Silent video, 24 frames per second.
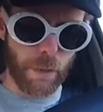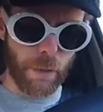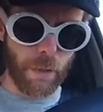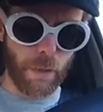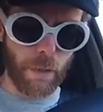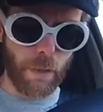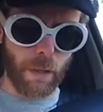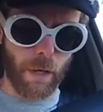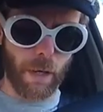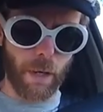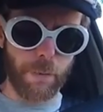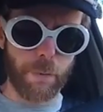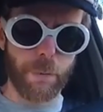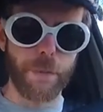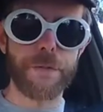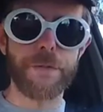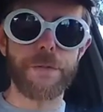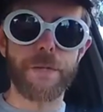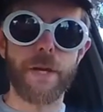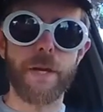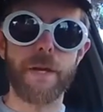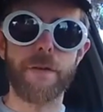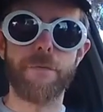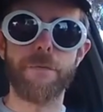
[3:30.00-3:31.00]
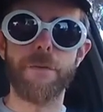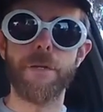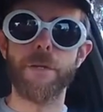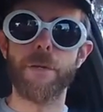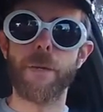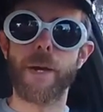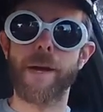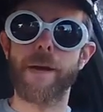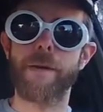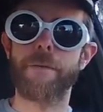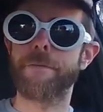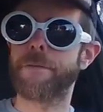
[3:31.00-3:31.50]
I would say if you
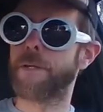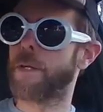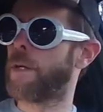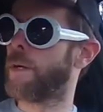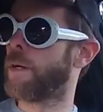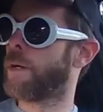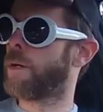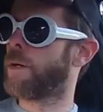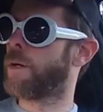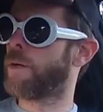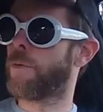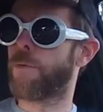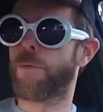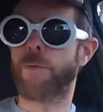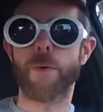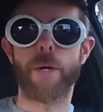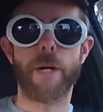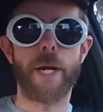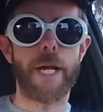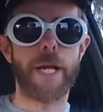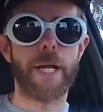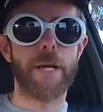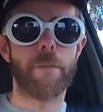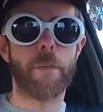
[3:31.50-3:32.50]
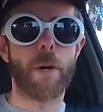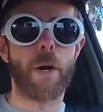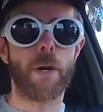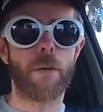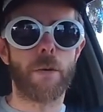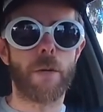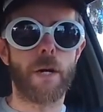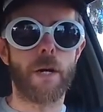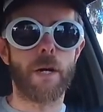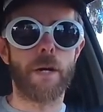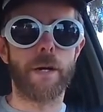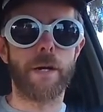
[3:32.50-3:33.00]
have to go for an
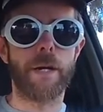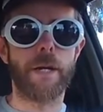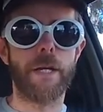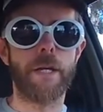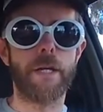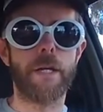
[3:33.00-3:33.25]
MRI,